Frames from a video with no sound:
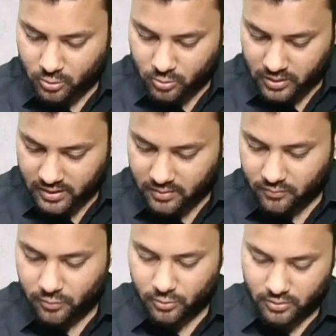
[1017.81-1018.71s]
2
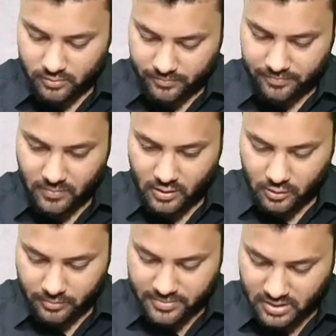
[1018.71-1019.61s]
and 4.
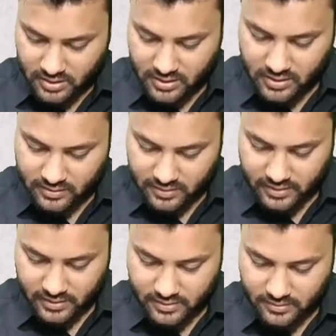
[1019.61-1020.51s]
Option D is
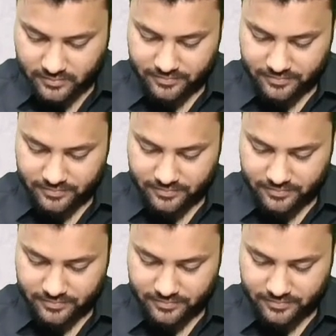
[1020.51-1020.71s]
correct.